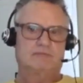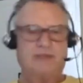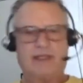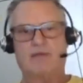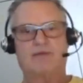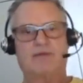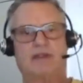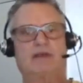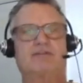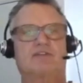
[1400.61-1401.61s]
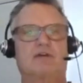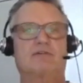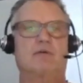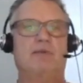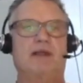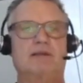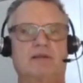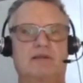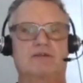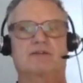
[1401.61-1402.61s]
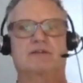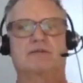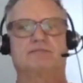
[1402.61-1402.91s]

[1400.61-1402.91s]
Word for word: Yeah, the gift of repentance,